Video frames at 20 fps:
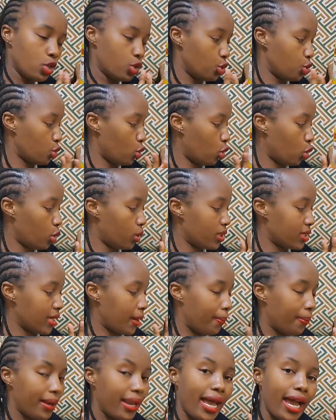to always
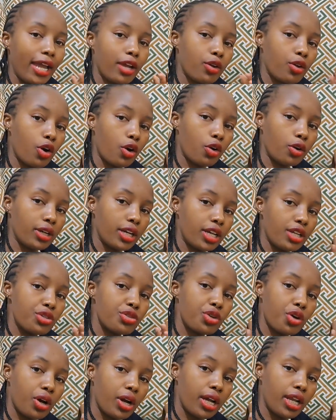apply coconut
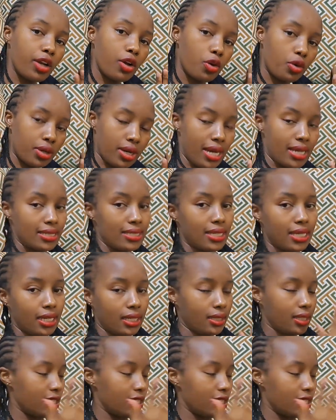oil on her skin.